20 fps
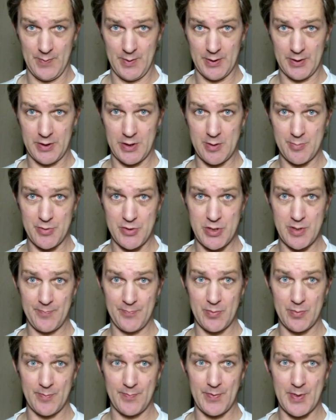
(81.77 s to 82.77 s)
It comes
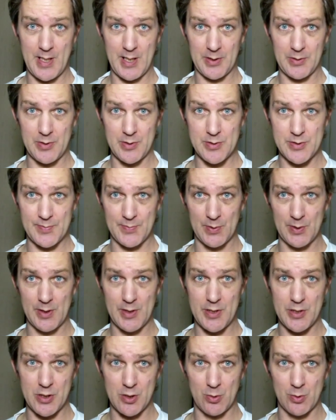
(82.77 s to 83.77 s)
shipped from the factory. It's full of
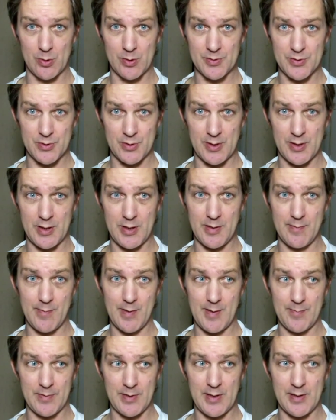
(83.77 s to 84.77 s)
engine oil, so I didn't even
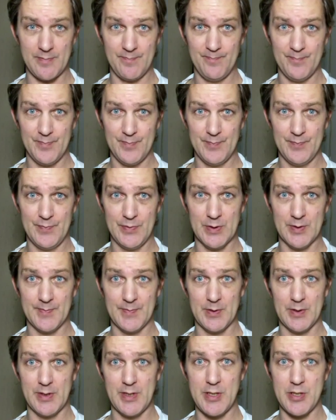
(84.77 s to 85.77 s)
have to fill it
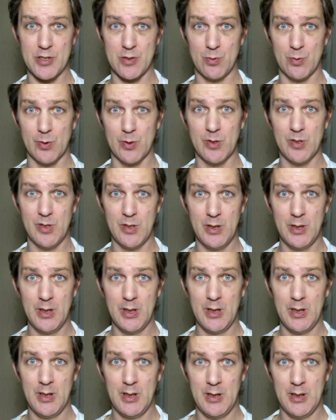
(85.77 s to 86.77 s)
full of engine oil.
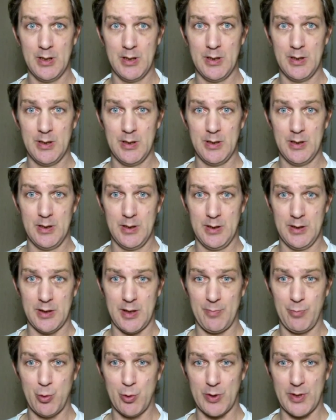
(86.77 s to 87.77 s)

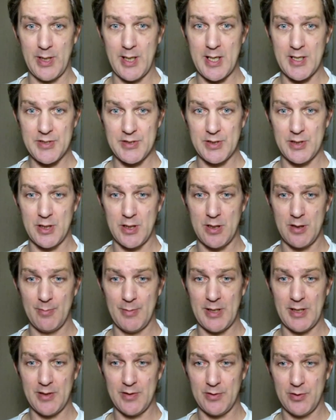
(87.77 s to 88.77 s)
I poured gas in it, and
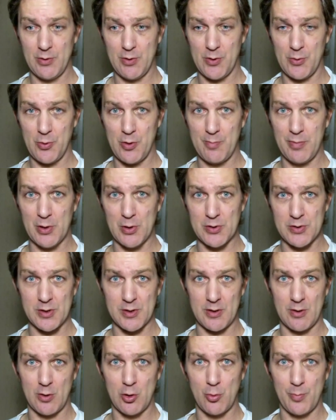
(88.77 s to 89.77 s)
about 2 or 3 pulls
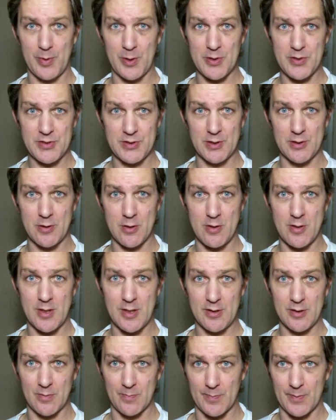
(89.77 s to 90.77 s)
on a rope, and it started
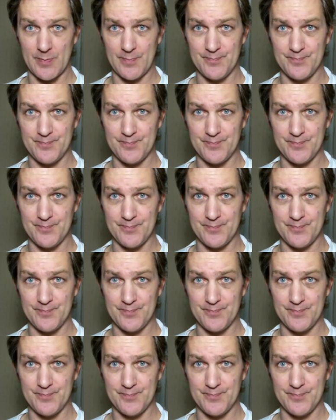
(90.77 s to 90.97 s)
right up.